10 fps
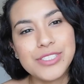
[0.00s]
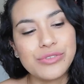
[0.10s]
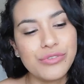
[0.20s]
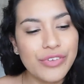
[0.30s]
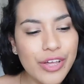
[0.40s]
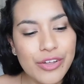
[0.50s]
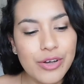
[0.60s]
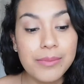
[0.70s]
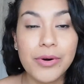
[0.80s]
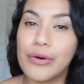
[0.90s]
to
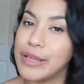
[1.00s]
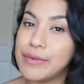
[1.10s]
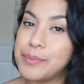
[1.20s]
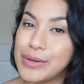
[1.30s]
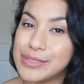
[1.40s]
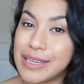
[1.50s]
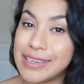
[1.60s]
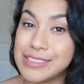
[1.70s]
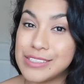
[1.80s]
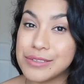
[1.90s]
film or even post on
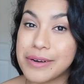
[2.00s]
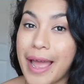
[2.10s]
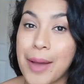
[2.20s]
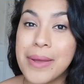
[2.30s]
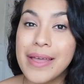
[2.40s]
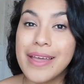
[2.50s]
Instagram.